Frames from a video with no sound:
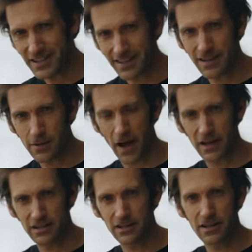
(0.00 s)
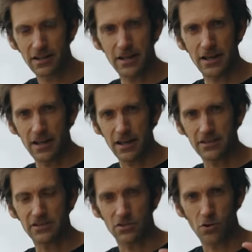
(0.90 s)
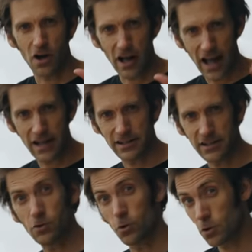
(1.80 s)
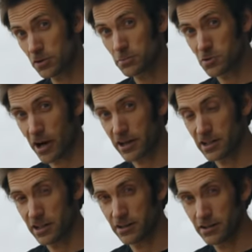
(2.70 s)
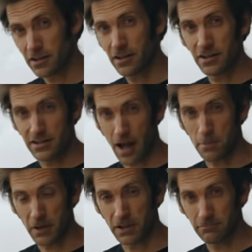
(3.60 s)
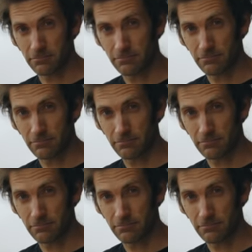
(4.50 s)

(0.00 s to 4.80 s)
way to think about it is you're adding or subtracting damping.